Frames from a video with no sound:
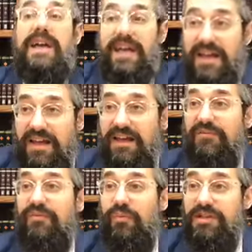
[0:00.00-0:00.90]

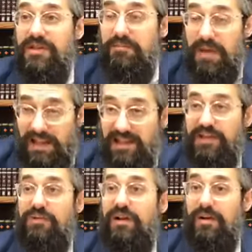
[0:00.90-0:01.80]
if what's
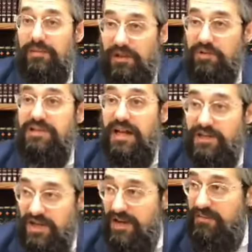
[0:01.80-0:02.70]
impelling you to come close to
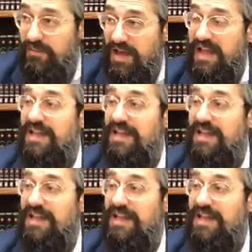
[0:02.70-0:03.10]
Hashem